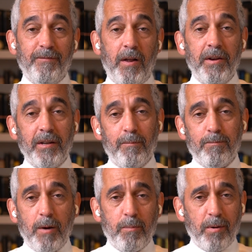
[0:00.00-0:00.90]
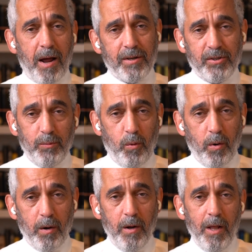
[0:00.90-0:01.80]
funding a, a proxy
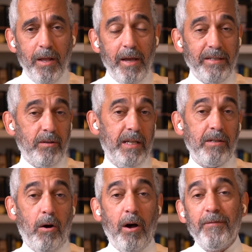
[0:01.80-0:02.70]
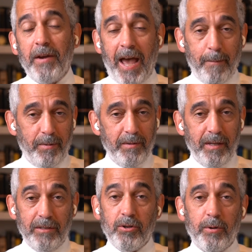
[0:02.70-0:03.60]
war, as, as often happened
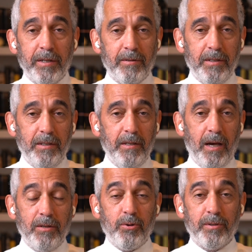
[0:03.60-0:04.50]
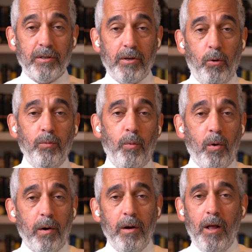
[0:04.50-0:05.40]
during the, uh, during the Cold
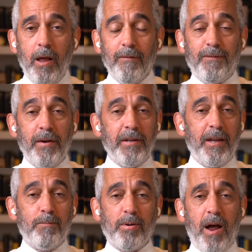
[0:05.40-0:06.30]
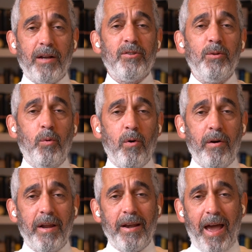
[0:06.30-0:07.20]
War, funding a proxy
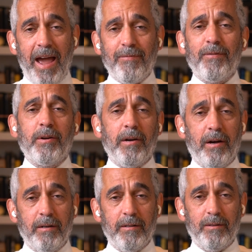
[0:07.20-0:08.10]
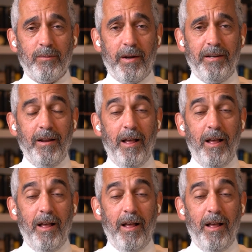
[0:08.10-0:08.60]
war in Africa, right?